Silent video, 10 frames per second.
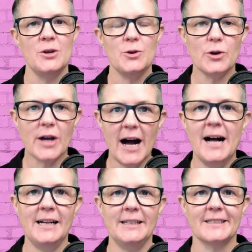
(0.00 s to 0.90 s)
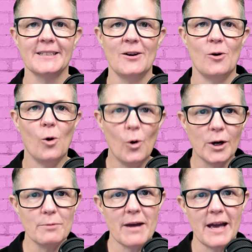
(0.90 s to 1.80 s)
You can't
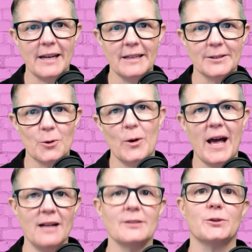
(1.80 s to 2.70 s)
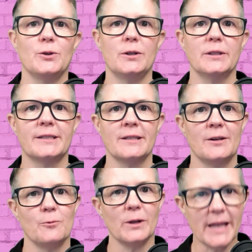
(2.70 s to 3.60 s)
automate or outsource
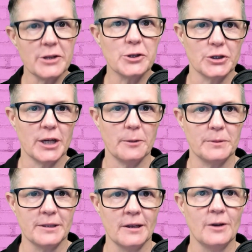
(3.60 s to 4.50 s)
relationships.